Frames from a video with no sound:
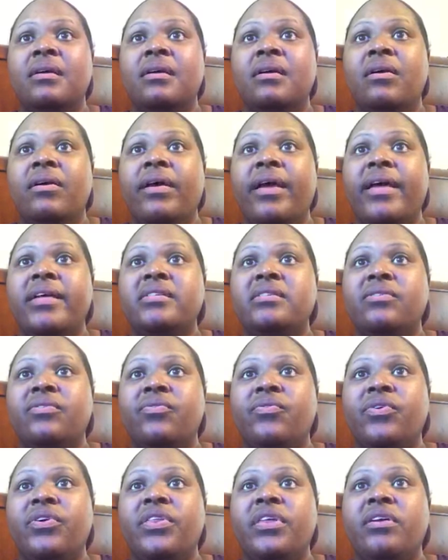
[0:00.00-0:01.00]
Okay, so
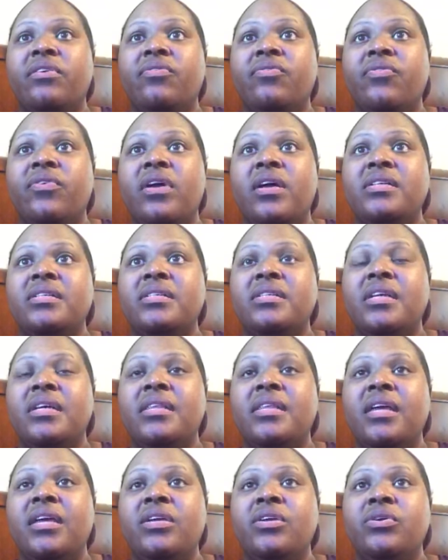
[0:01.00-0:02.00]
for their frosting,
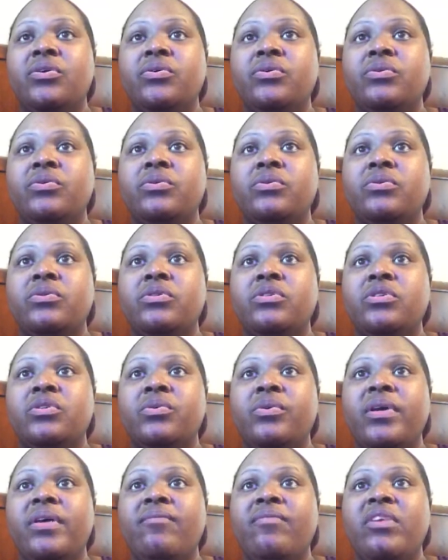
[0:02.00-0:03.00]
they use 2
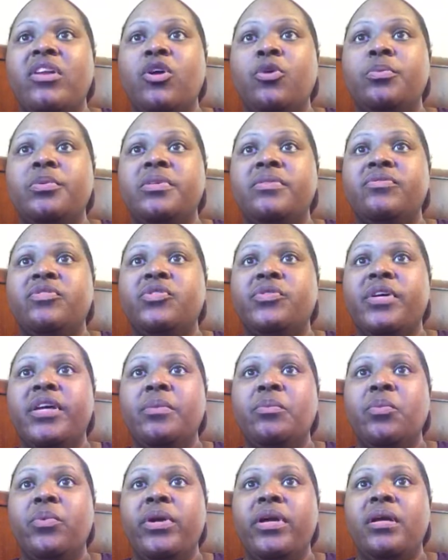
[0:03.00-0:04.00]
envelopes of
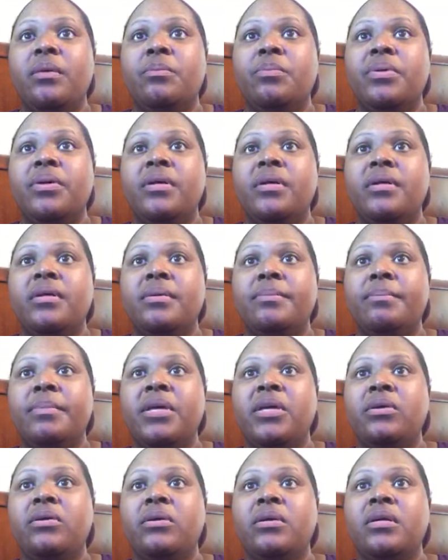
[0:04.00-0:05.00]
Dream Whip,
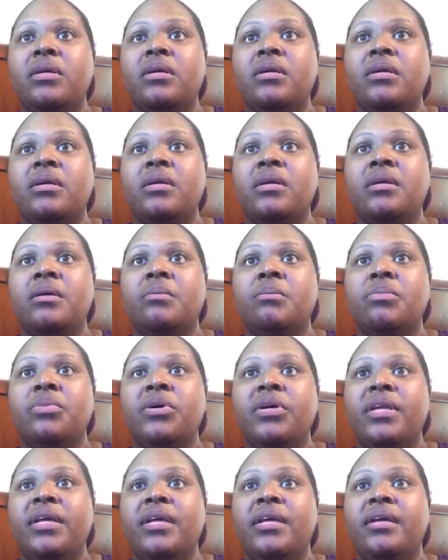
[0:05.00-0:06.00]
milk,
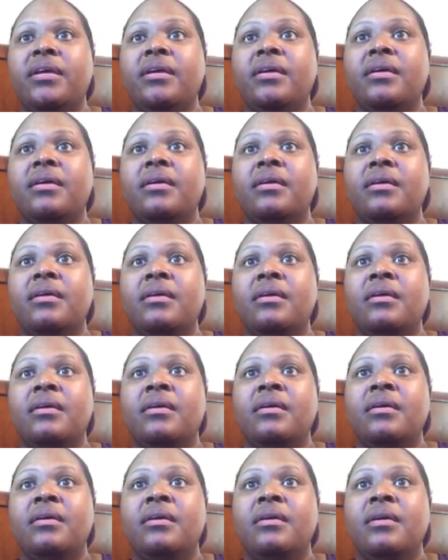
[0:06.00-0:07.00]
pudding,
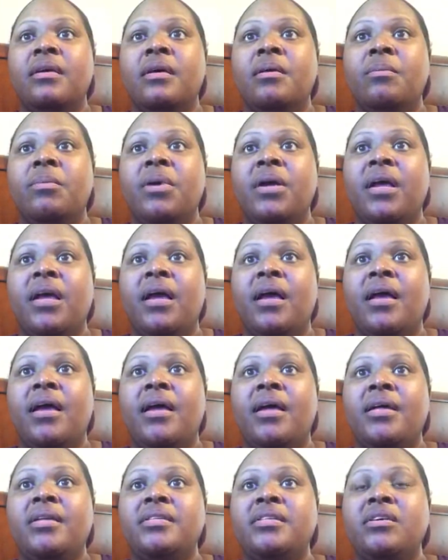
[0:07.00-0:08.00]

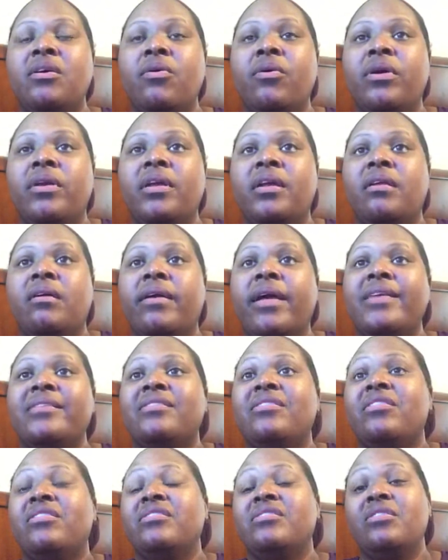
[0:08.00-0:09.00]
pecans, and coconut. Okay, so
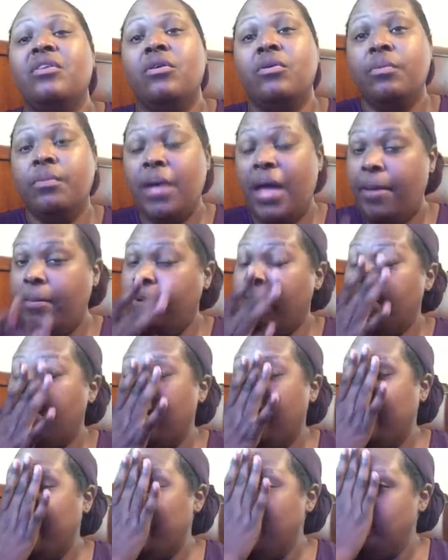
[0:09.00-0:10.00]
there's no... I put
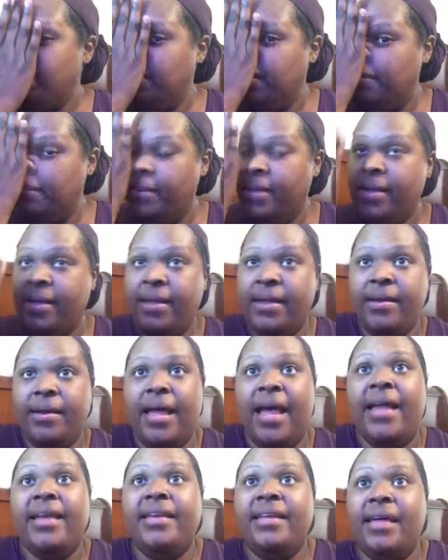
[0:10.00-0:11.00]
pineapple in mine.
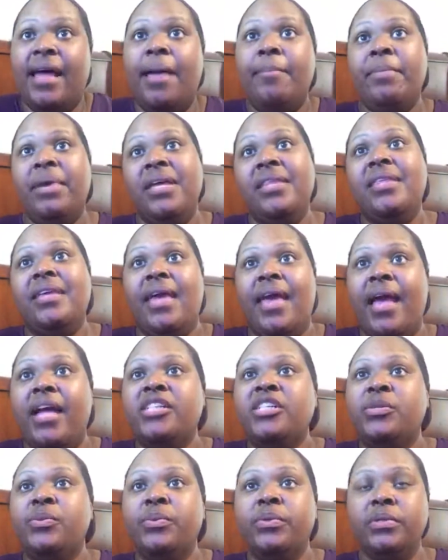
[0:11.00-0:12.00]
I made the
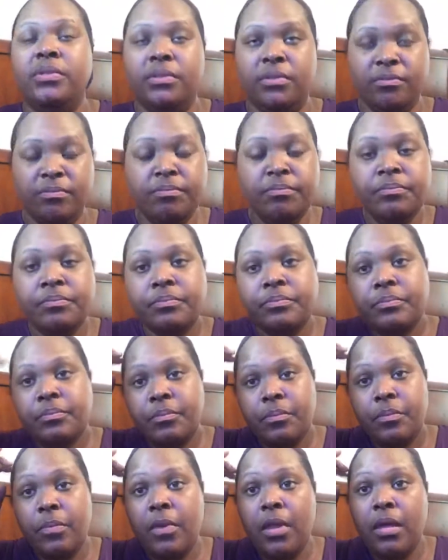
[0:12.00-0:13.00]
actual
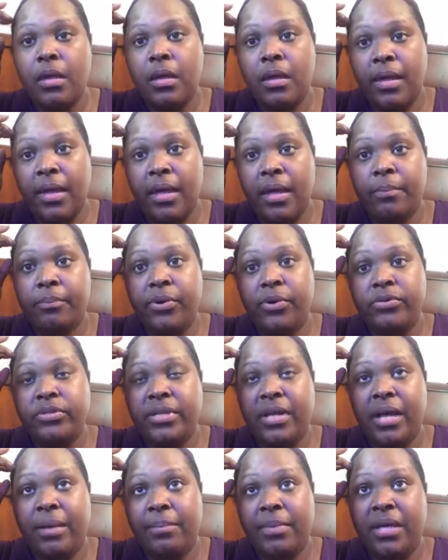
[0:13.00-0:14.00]
ambrosia.
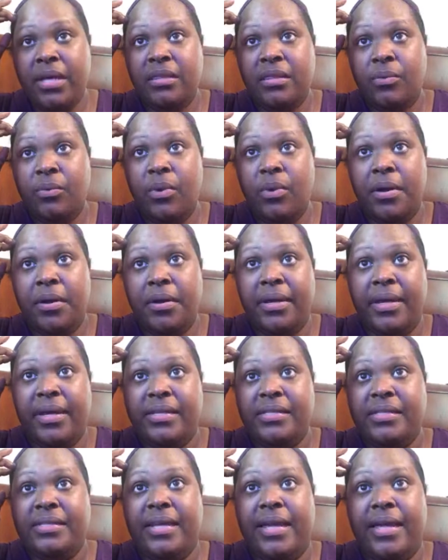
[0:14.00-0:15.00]
I made the Watergate
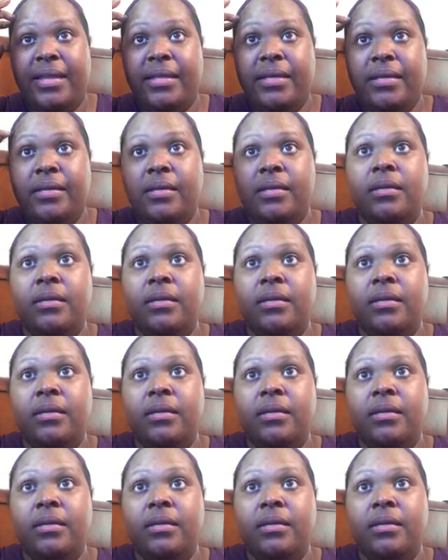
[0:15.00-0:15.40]
salad.